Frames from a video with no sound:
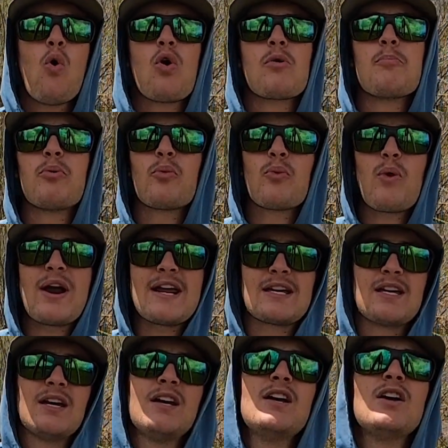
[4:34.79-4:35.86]
or
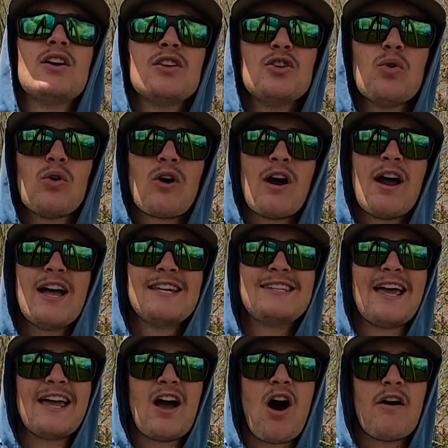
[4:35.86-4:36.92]
break your
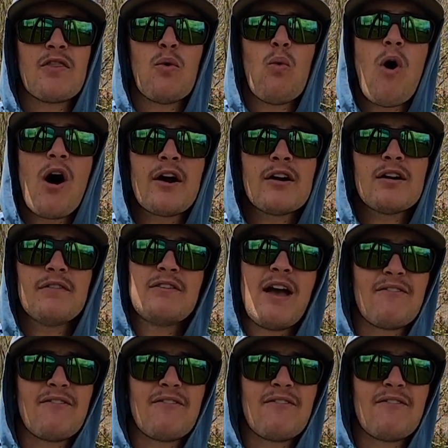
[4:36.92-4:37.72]
day on the water.